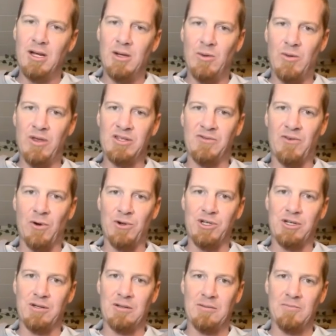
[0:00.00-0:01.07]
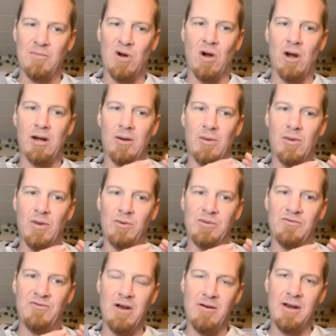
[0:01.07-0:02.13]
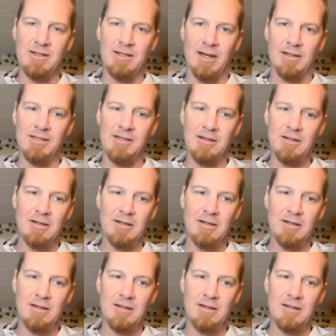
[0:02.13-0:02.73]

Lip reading: this first part. It was very intense.